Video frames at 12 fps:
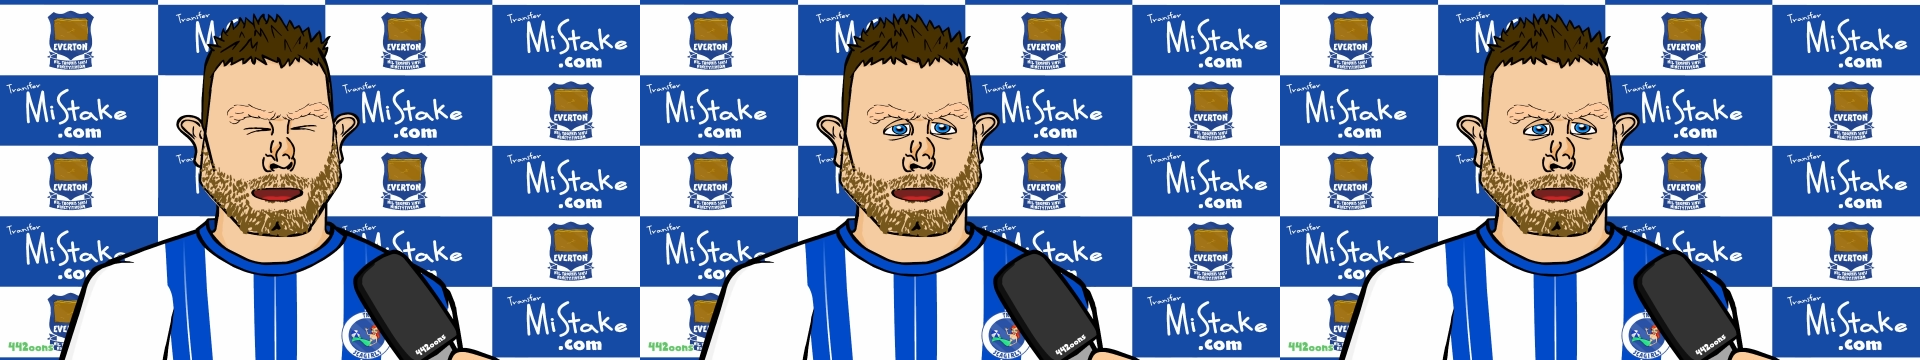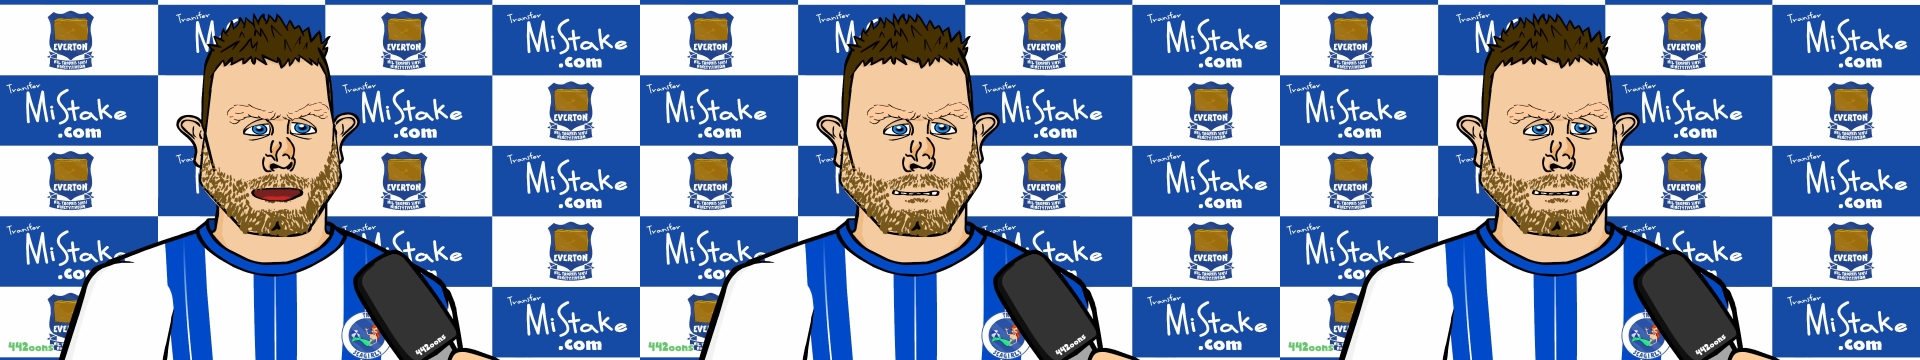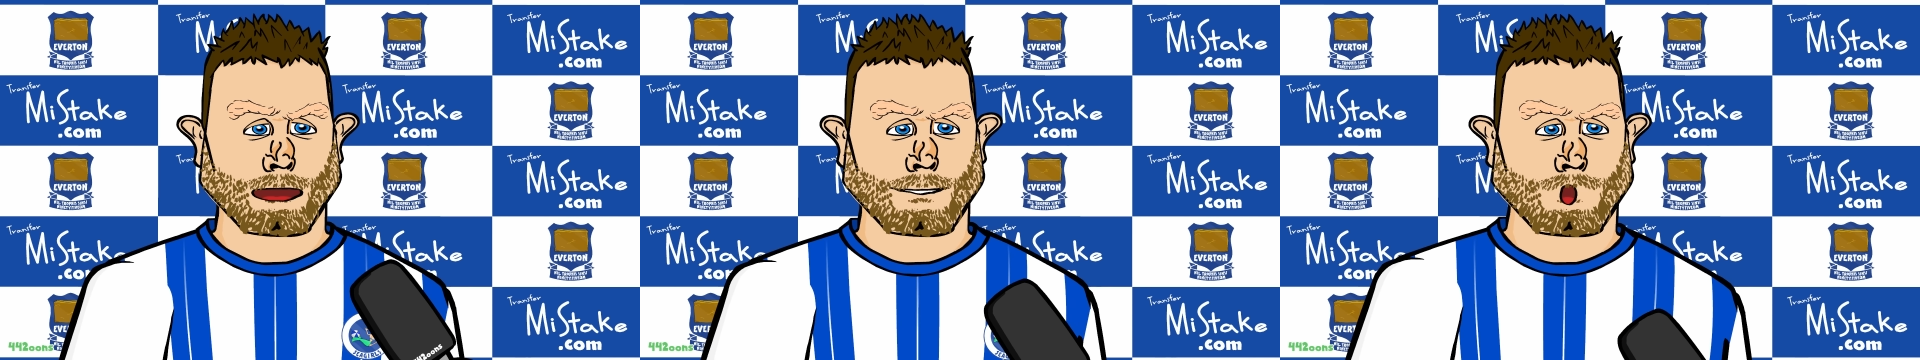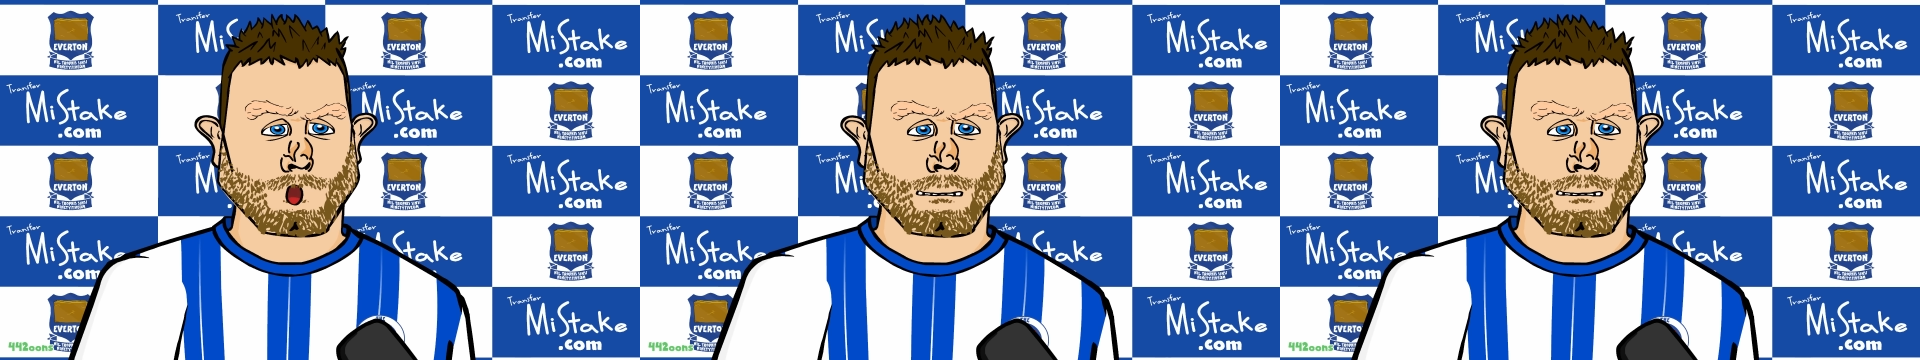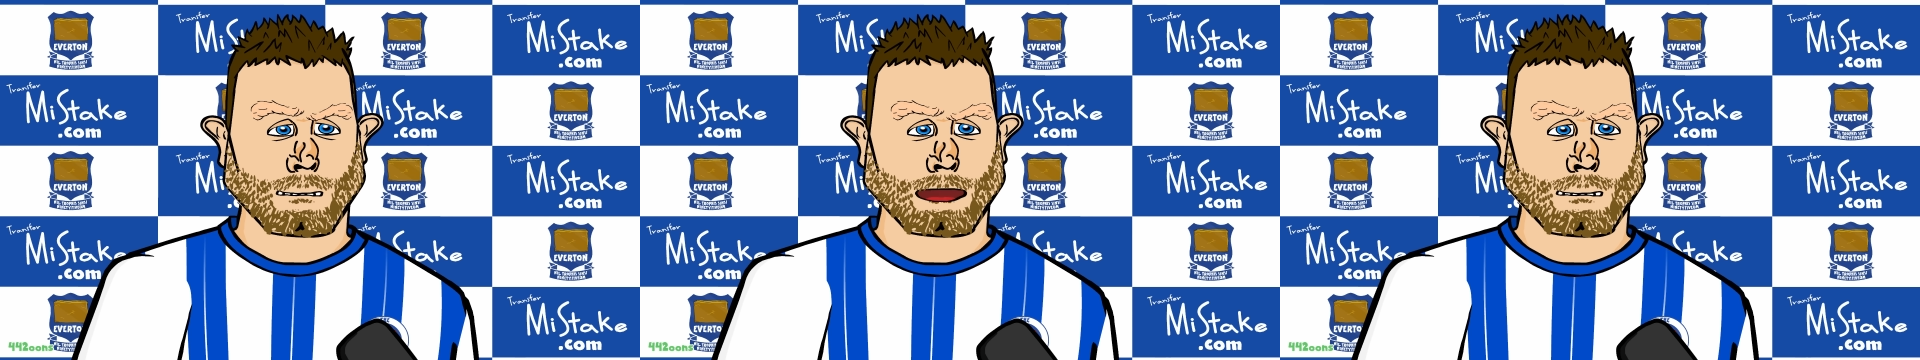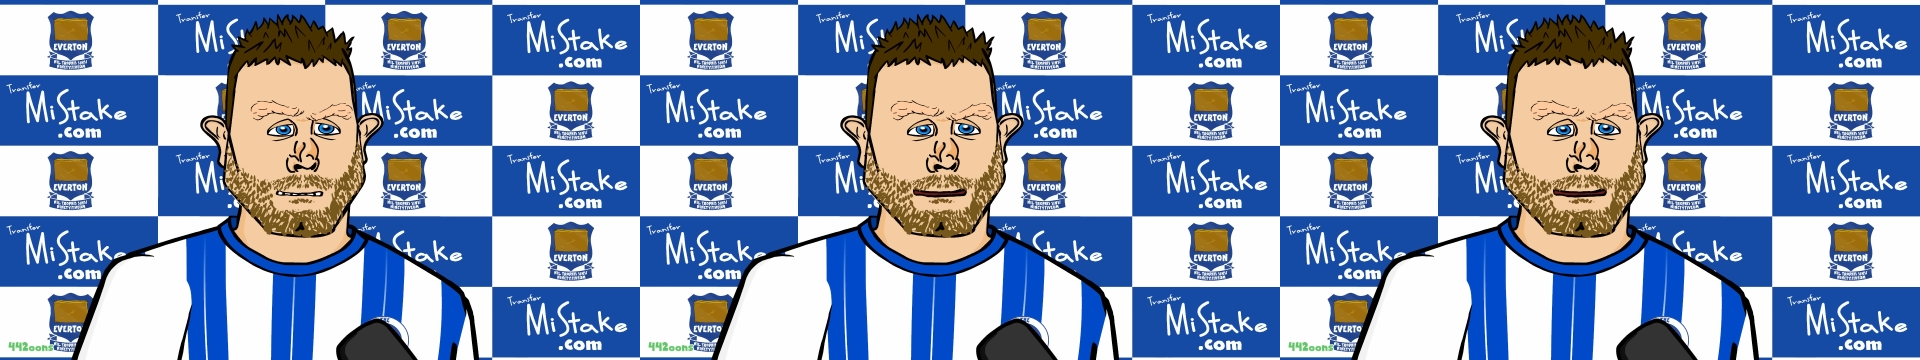prime Divock
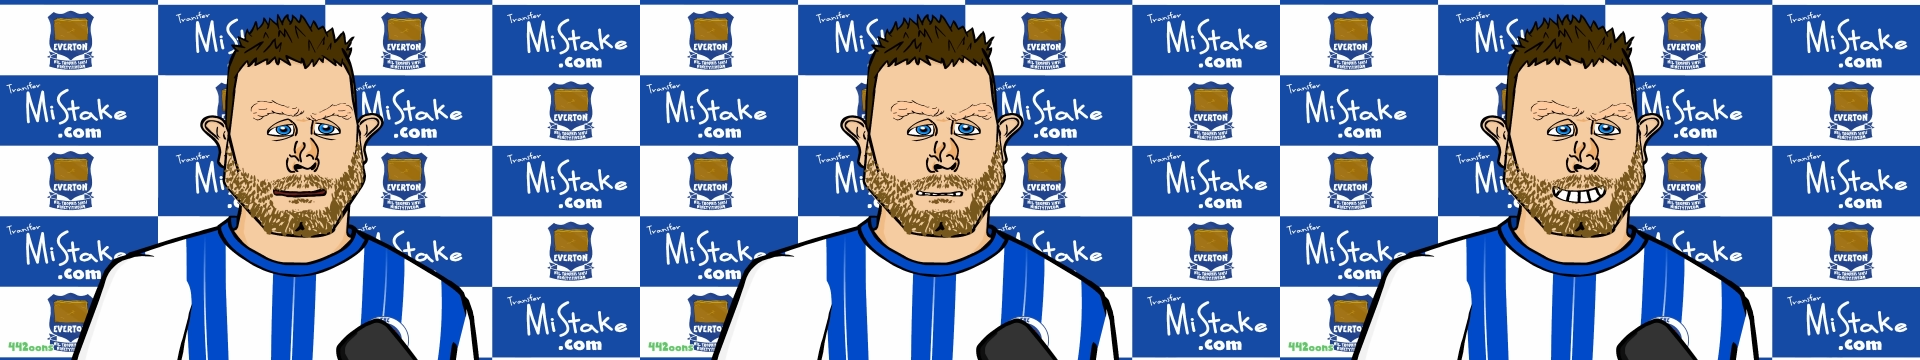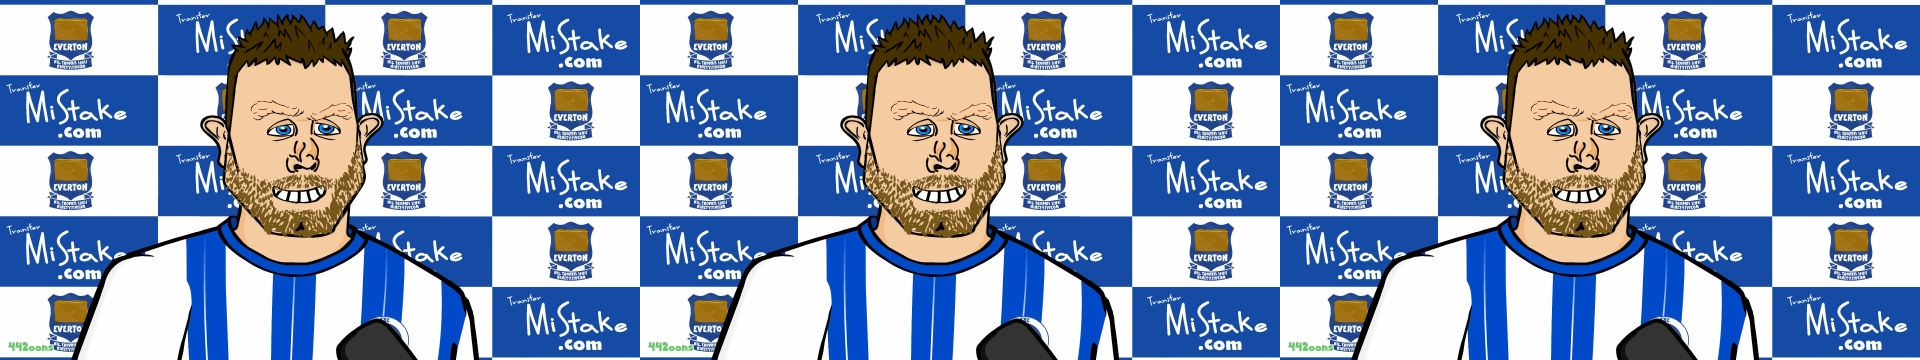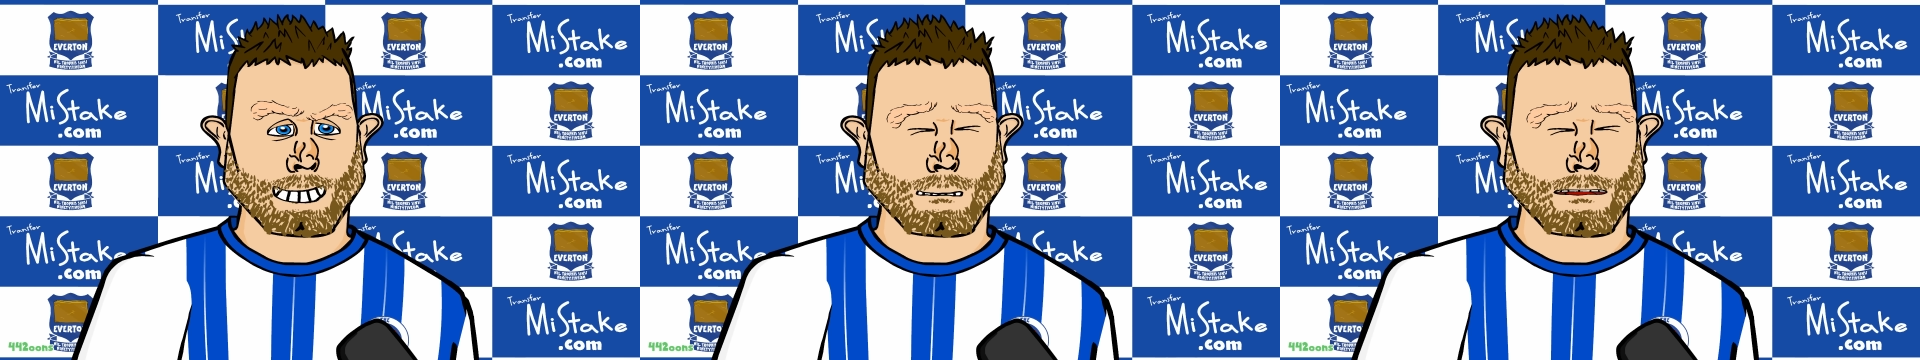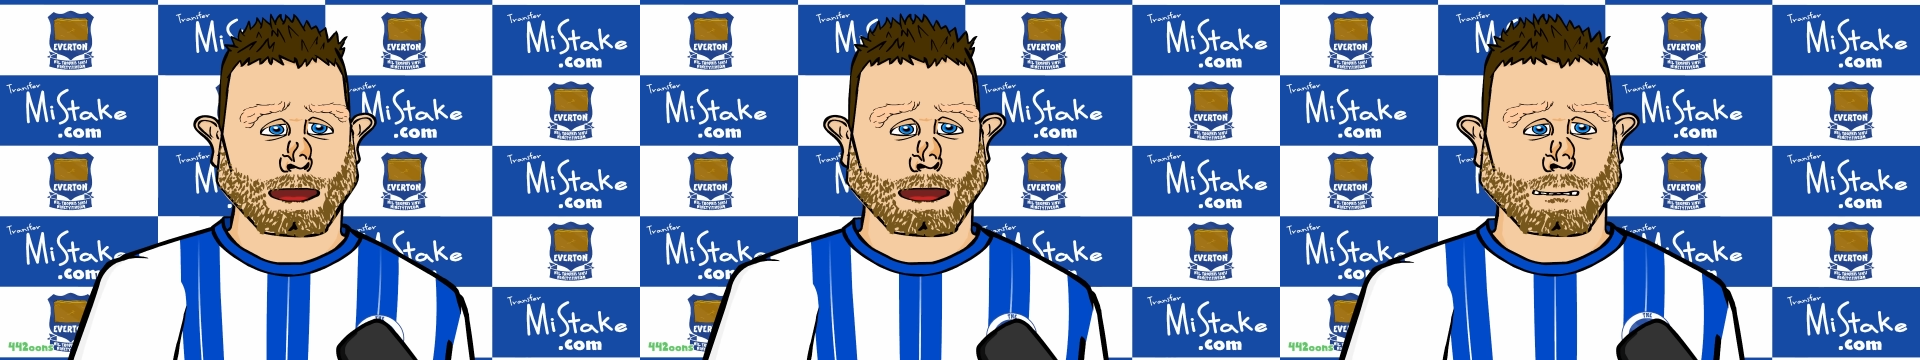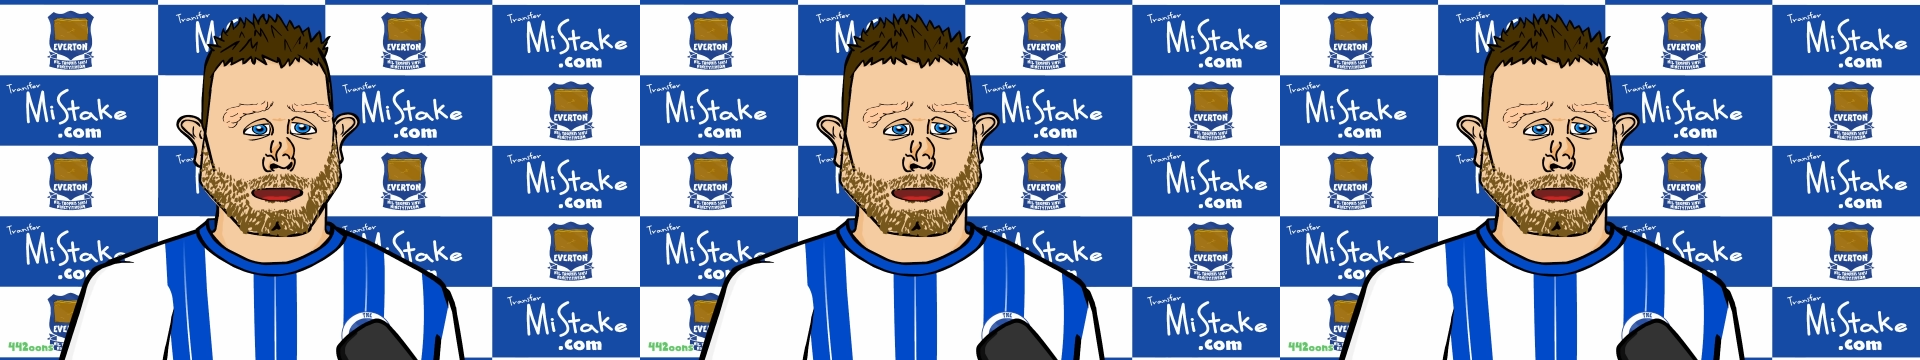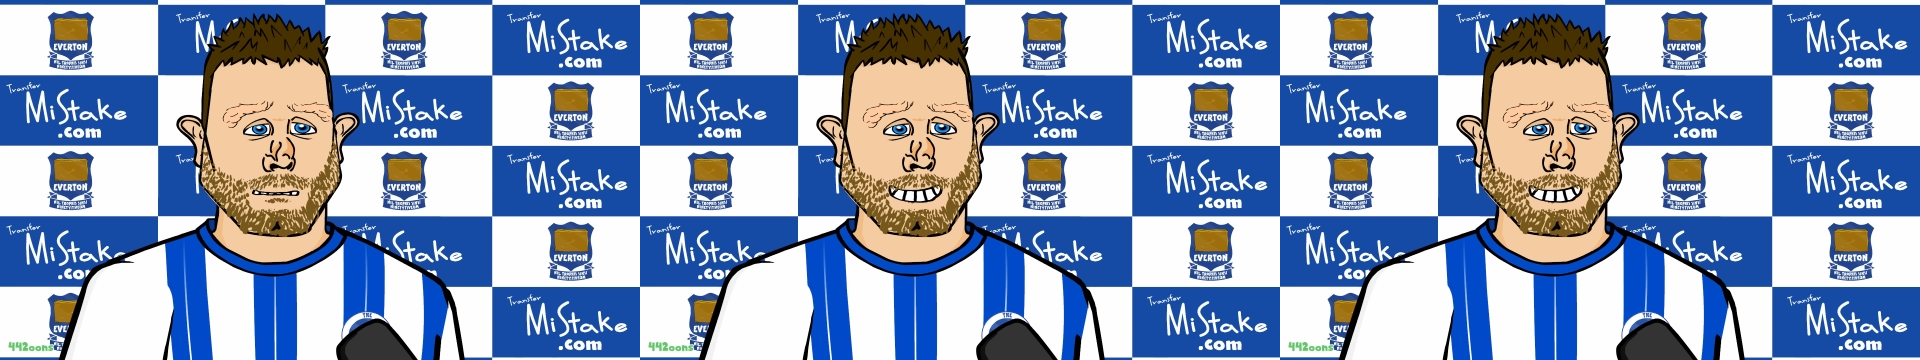Origi.
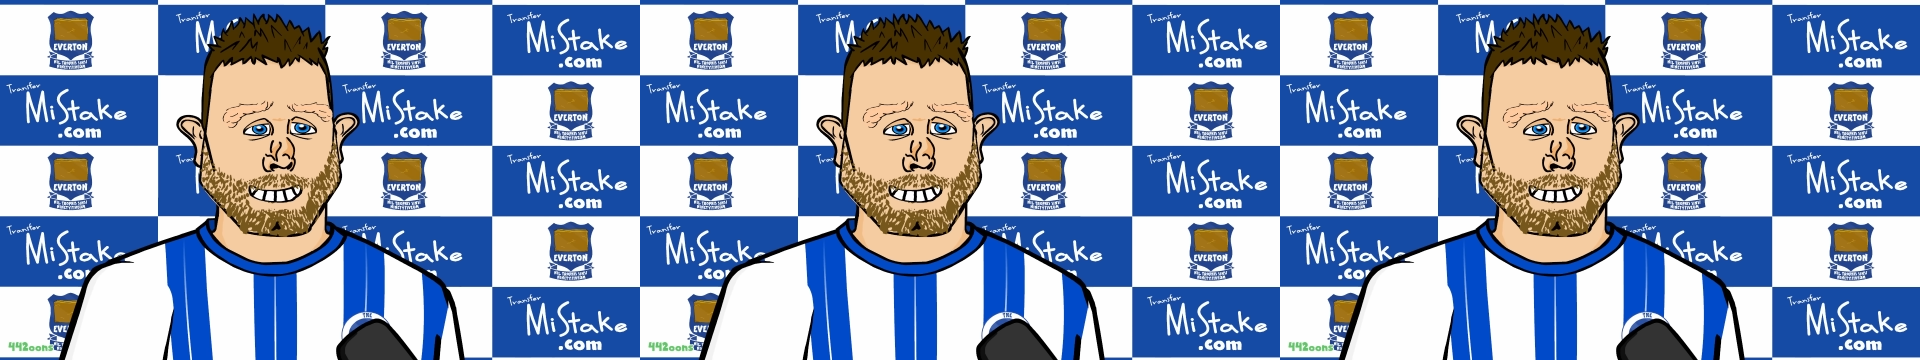Classic.